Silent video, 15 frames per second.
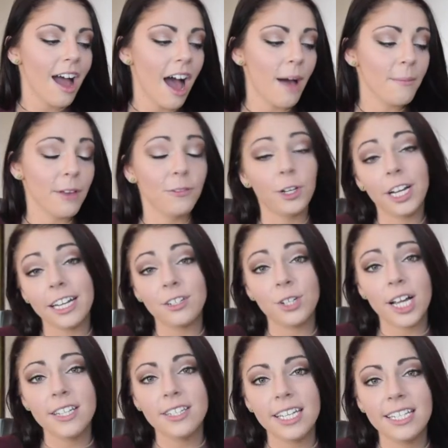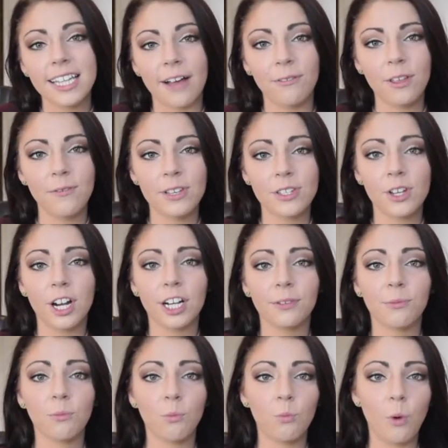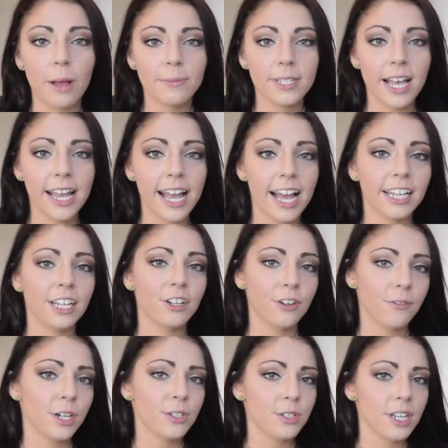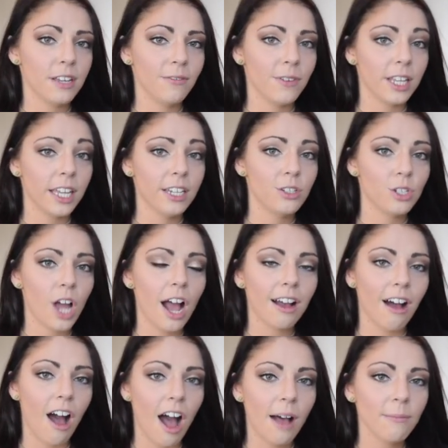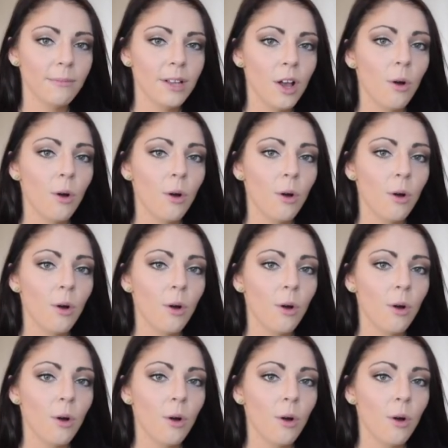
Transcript: Um, if you're interested, definitely visit our website at universityvillage.com